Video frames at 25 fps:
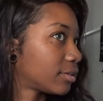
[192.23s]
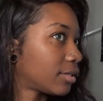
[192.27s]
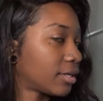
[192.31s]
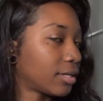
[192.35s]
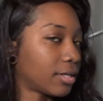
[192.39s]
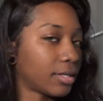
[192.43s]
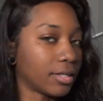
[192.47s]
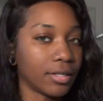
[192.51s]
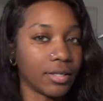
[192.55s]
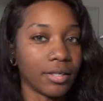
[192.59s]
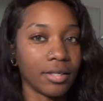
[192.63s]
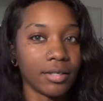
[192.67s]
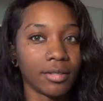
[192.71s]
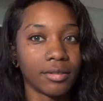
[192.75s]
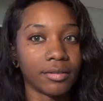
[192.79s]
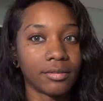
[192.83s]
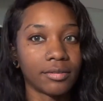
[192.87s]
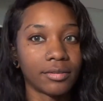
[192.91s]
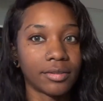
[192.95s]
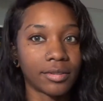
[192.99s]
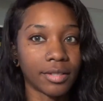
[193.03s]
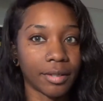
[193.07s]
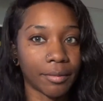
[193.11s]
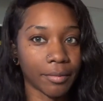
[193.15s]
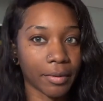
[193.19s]
Uh,
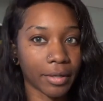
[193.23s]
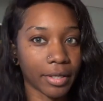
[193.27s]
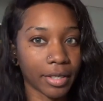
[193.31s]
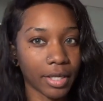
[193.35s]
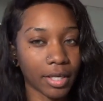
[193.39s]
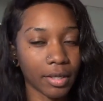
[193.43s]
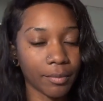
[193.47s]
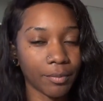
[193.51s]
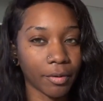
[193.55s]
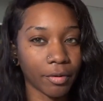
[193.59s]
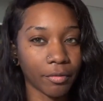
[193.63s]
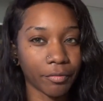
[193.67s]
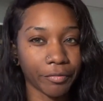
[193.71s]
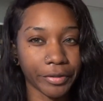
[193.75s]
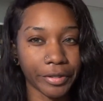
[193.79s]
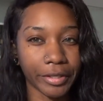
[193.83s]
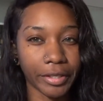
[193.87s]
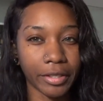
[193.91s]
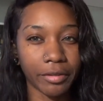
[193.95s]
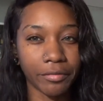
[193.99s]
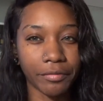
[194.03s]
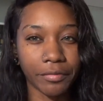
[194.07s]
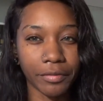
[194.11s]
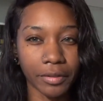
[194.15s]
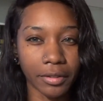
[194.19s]
I'm going to keep on wearing
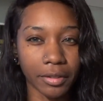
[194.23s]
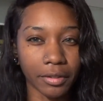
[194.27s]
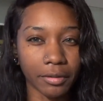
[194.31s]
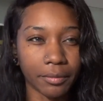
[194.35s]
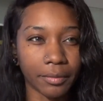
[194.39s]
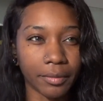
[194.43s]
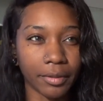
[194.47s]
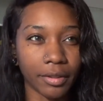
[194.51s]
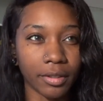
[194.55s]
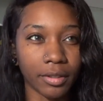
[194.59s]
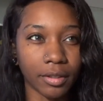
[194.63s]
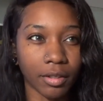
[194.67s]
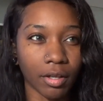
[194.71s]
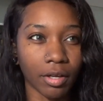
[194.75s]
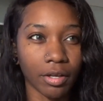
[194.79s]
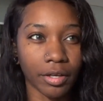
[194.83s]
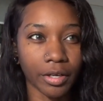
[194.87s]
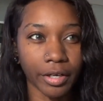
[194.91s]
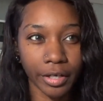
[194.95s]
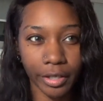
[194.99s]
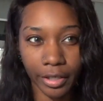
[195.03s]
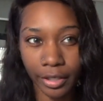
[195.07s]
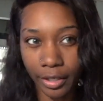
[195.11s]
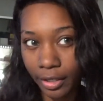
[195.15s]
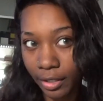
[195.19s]
it for a little bit
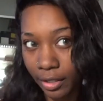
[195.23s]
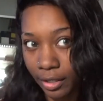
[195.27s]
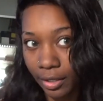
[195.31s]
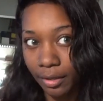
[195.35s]
longer.